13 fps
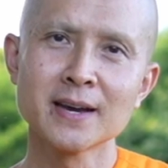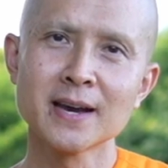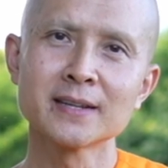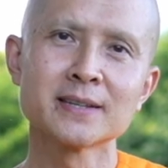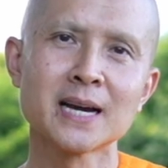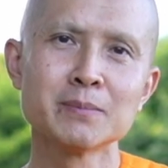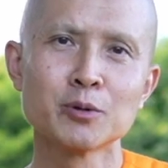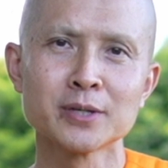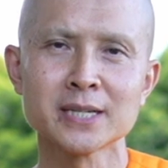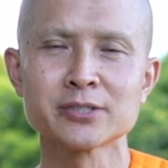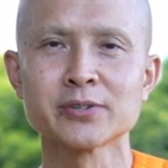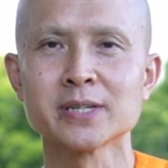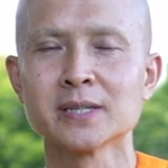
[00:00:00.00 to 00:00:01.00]
at the
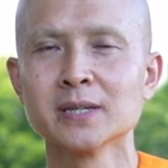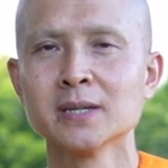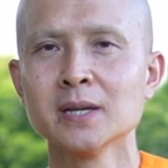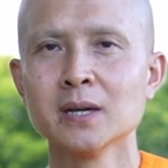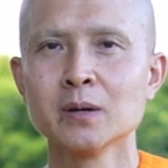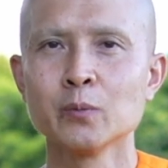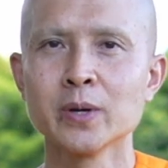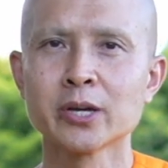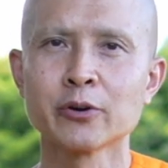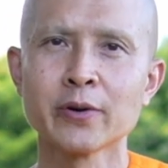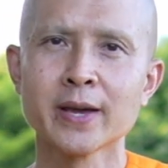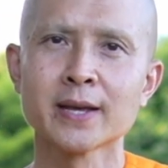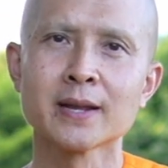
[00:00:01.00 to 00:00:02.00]
iMonastery, we
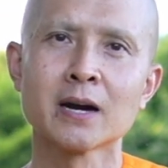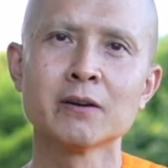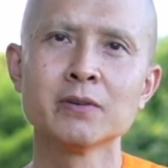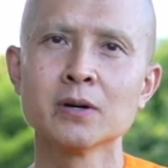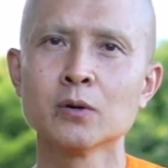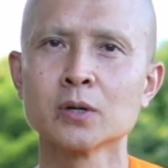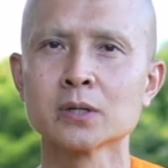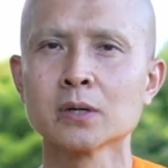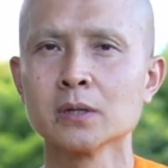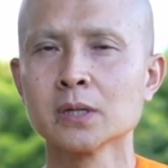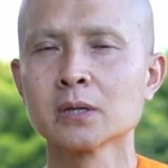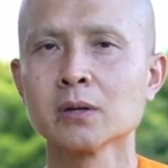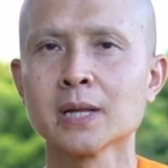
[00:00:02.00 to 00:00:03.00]
create our own
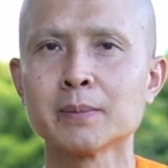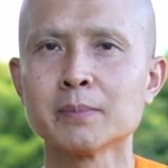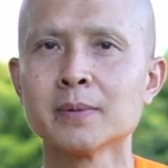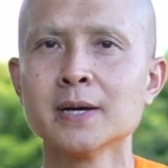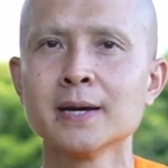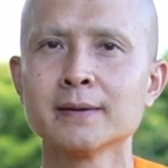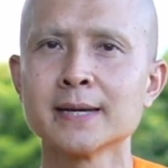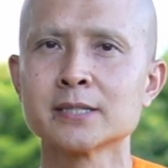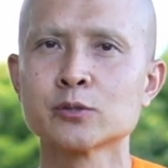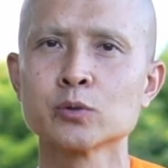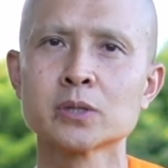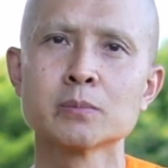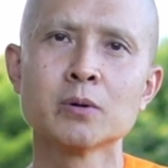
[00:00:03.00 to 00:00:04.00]
curriculum that's
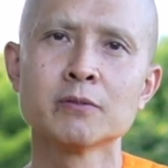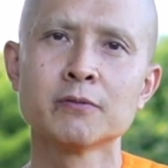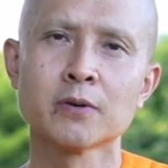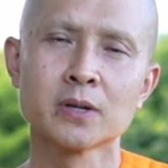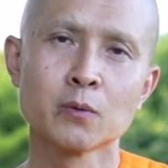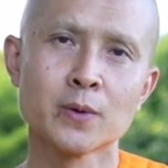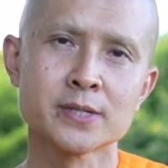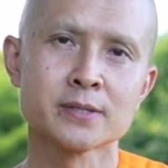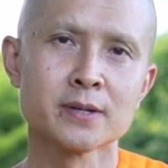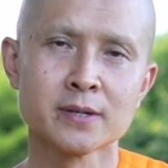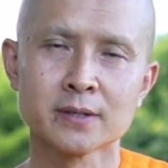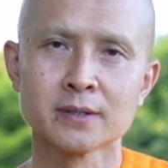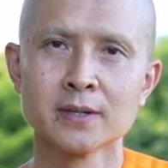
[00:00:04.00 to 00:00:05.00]
suitable for the
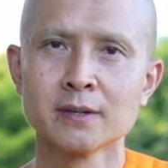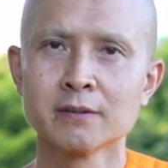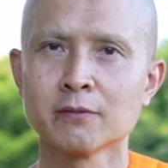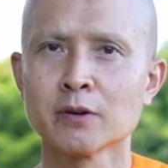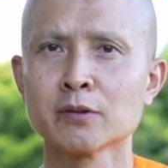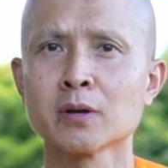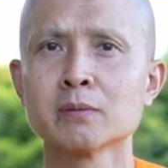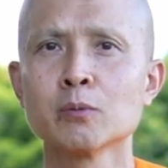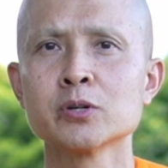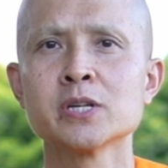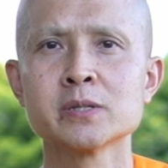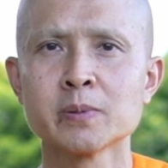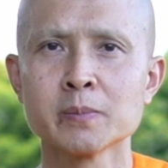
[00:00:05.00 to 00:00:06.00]
Westerner, for
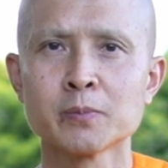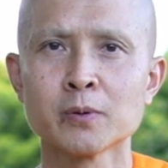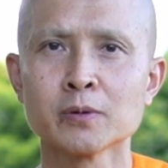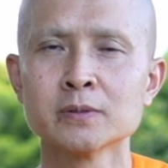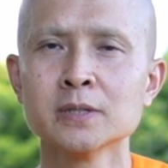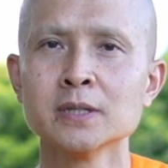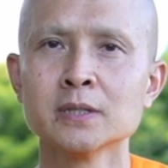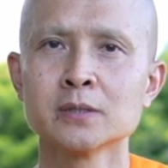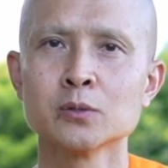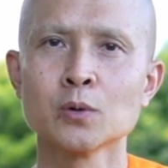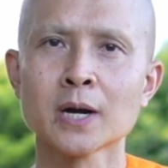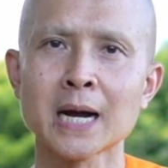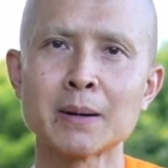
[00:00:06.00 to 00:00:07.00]
non-Buddhist people
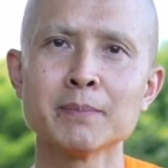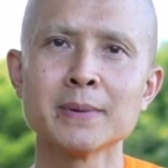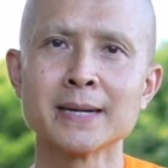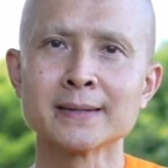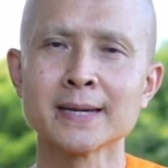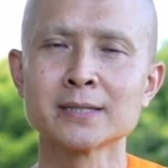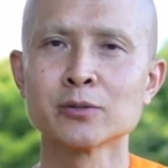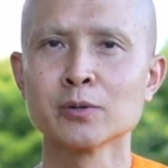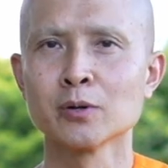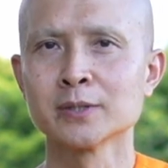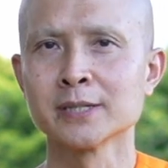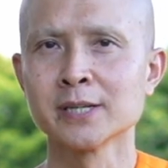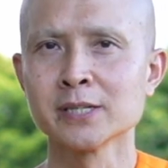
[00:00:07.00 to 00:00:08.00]
to come and get to
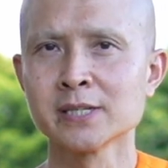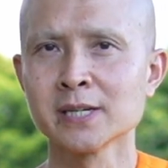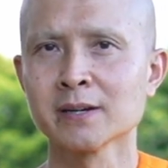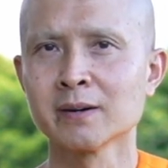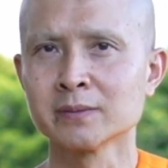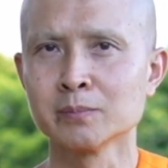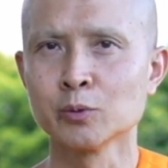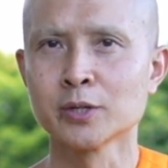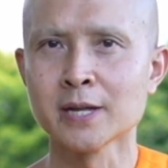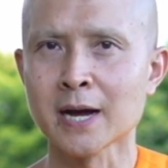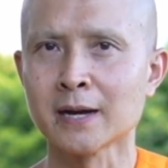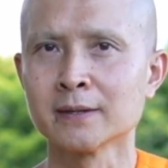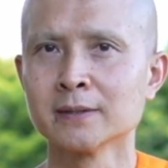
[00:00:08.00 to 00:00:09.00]
know the teaching of the Buddha.